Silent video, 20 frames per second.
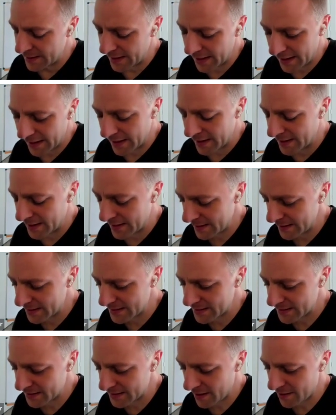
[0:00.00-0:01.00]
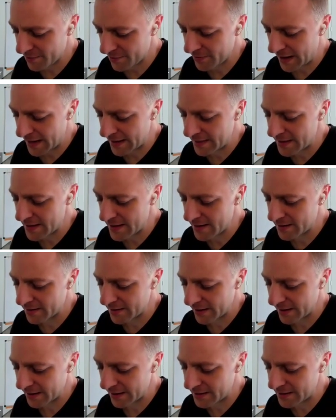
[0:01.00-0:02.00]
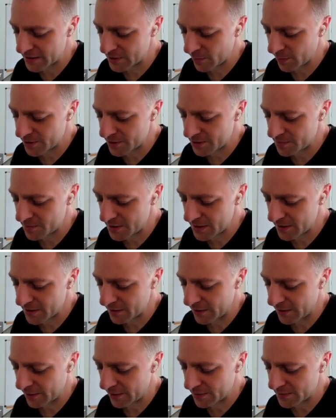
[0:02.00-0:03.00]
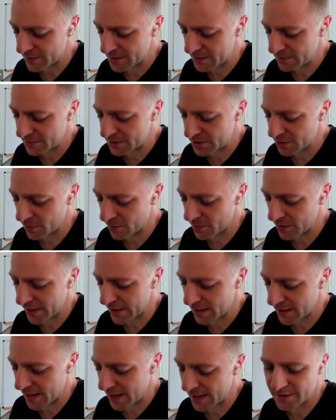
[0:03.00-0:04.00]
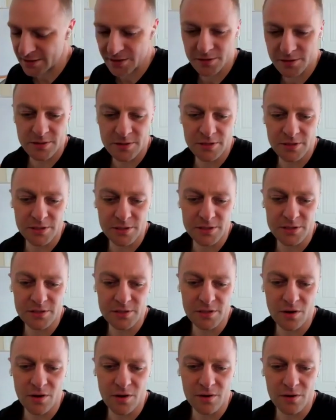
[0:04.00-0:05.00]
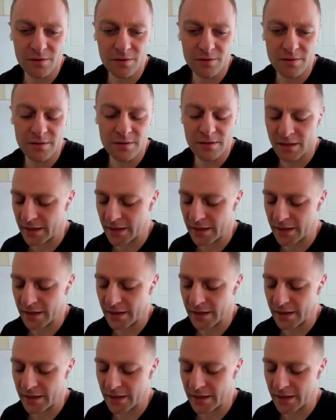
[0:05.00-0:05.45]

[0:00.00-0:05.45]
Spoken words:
yeah, it's tough. I think like this one to me it seems to relate a lot to just our